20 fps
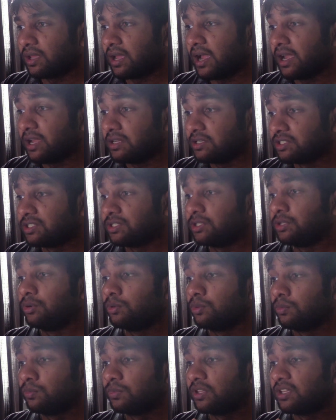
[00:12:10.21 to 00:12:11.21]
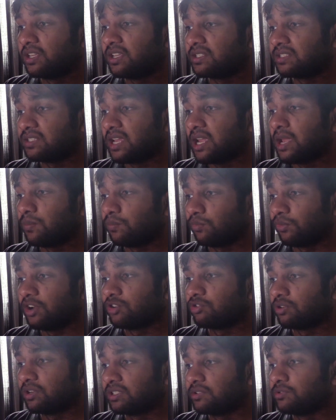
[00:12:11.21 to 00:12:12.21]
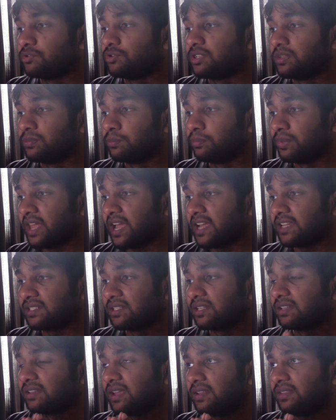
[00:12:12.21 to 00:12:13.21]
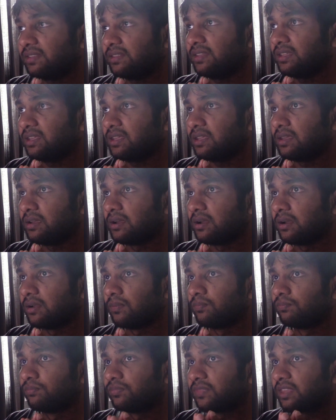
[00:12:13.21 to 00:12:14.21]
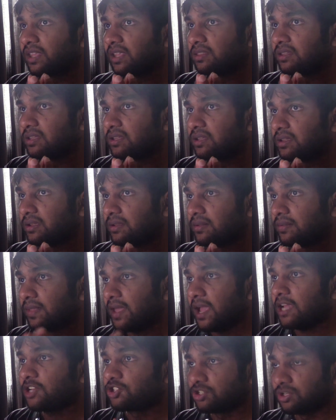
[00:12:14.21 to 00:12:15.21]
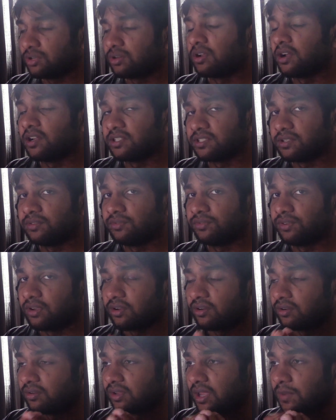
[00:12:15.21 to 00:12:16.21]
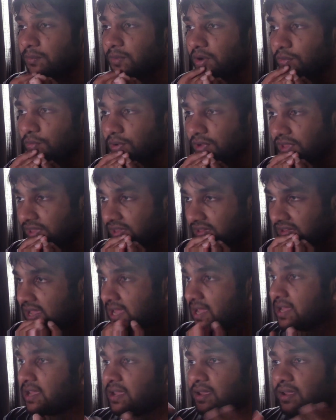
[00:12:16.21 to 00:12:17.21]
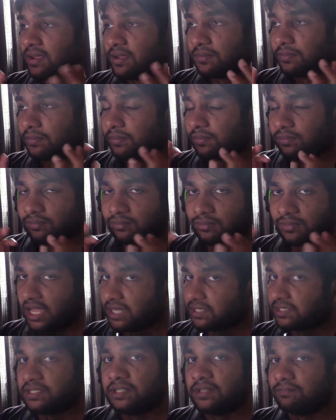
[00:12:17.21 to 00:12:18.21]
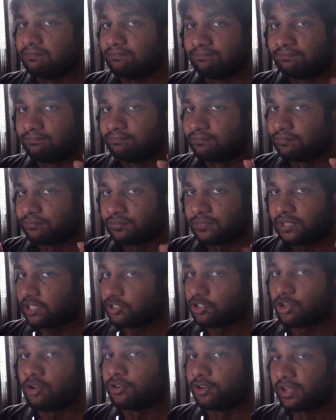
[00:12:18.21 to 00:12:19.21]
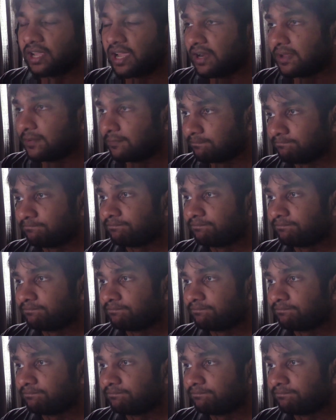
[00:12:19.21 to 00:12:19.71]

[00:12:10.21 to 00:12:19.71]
I assume, the same red translucent plastic that the last Shin Godzilla figure came out with. That's it. That's all you're getting.